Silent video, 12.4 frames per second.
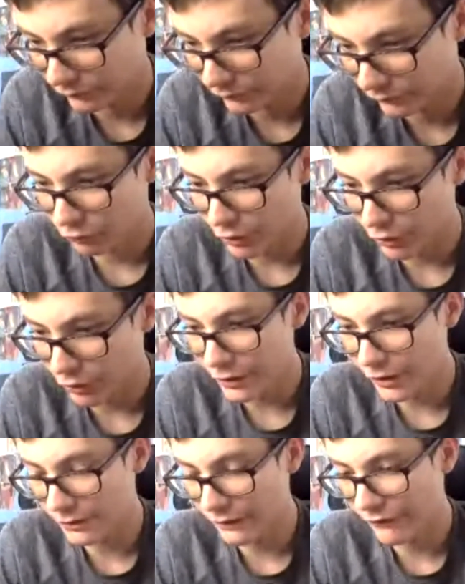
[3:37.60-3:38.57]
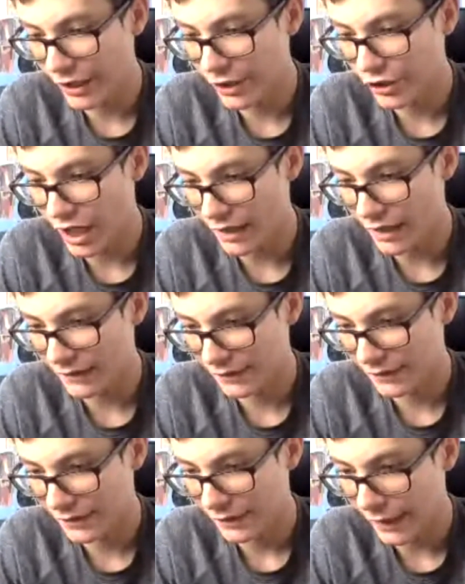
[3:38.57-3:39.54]
Raiders Revenge
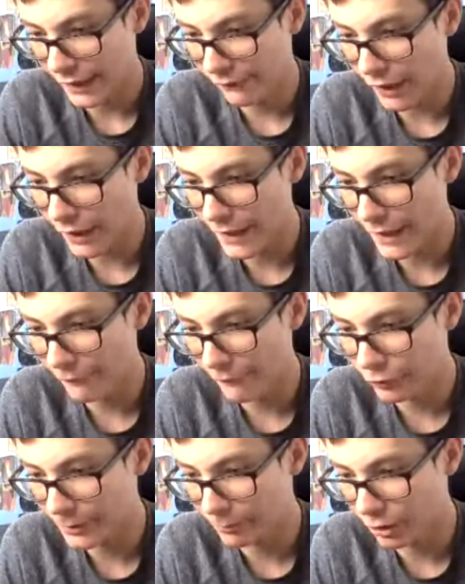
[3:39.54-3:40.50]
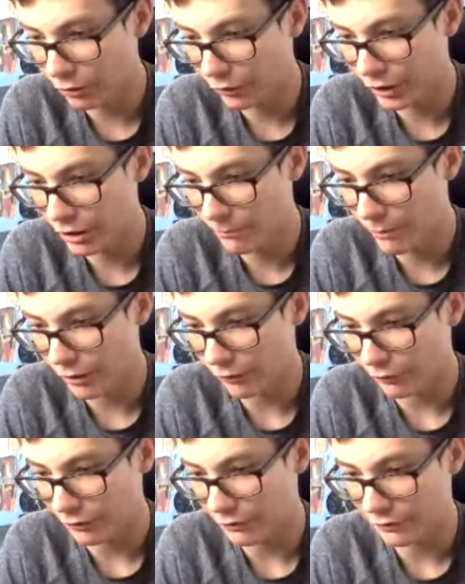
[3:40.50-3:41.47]
asks, have I ever broken a
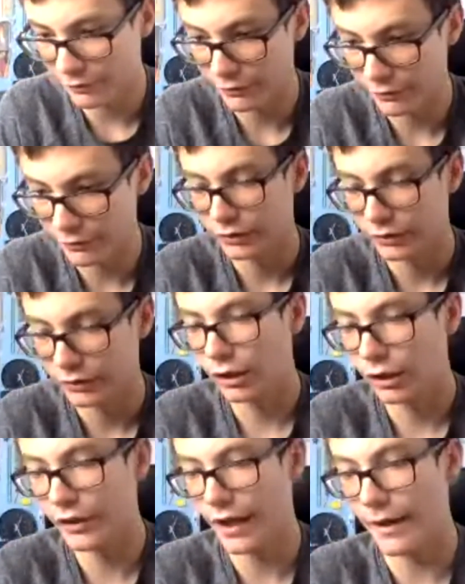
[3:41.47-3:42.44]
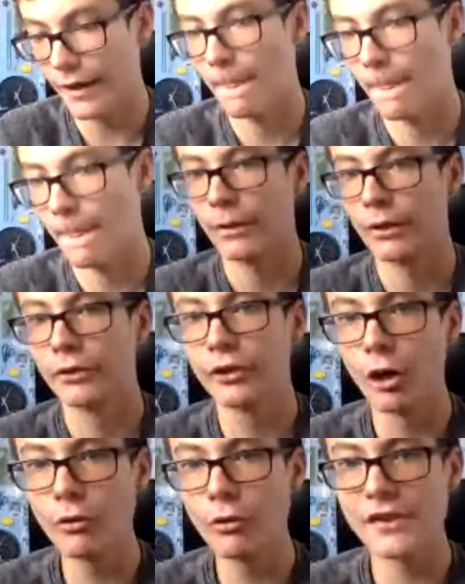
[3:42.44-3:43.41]
bone? Okay,
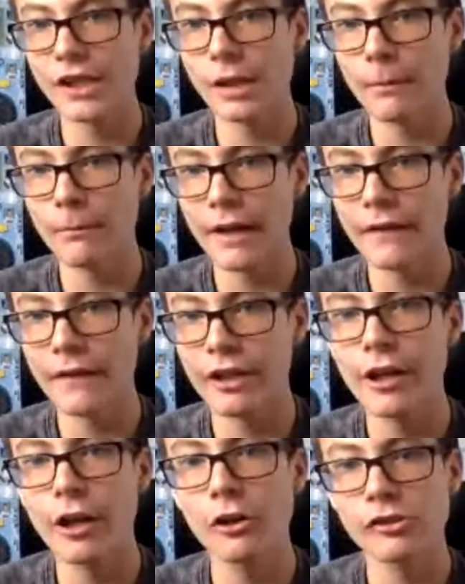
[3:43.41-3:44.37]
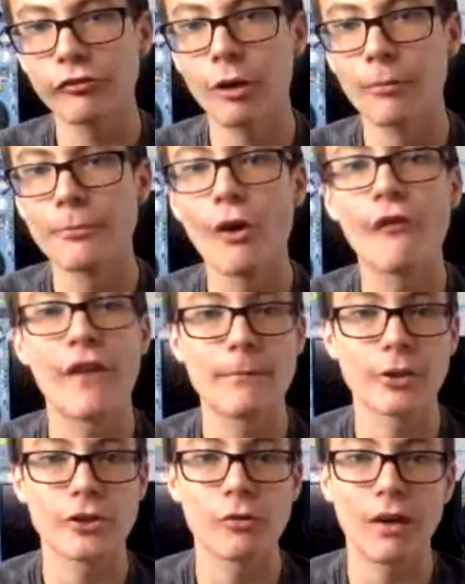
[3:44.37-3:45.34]
go to some of my videos from
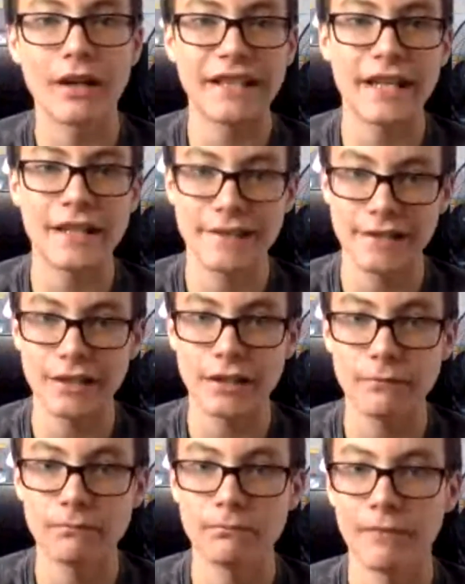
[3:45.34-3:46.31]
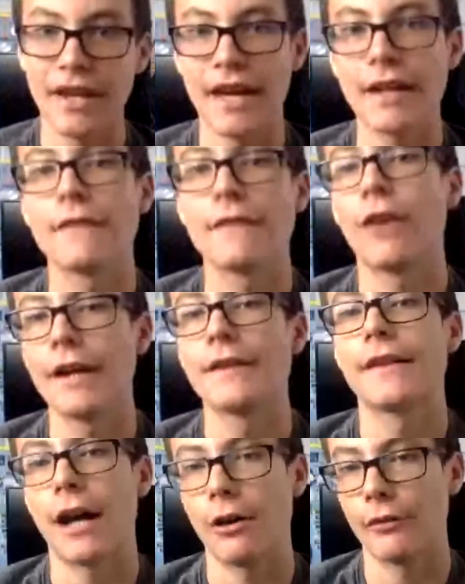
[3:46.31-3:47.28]
November 2018 and find
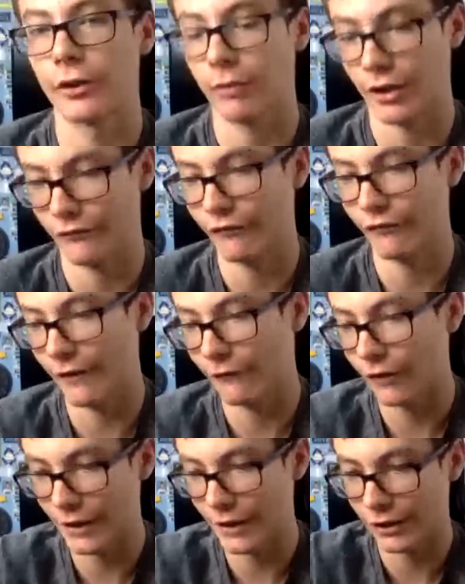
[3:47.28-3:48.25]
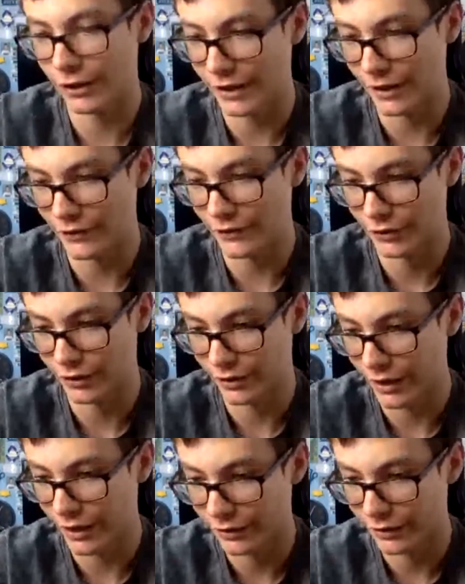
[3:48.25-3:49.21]
out the question. Find out the answer to
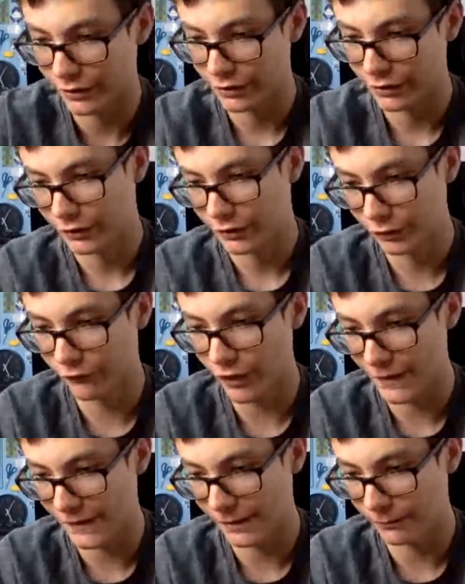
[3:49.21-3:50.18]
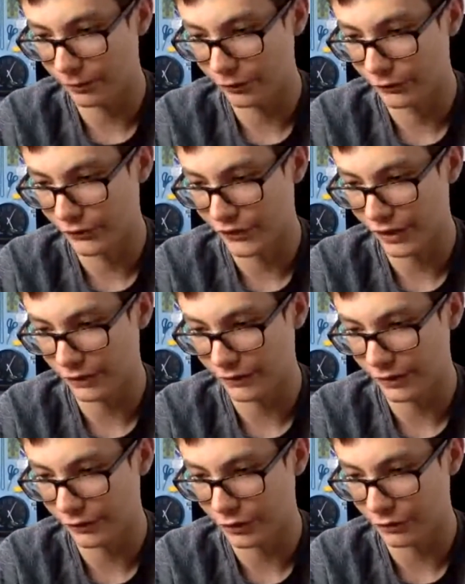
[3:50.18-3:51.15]
that. You'll find some clues that'll
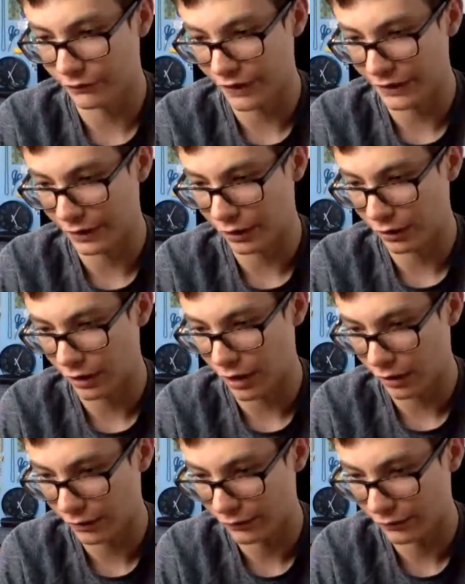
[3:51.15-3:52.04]
tell you if I did or not.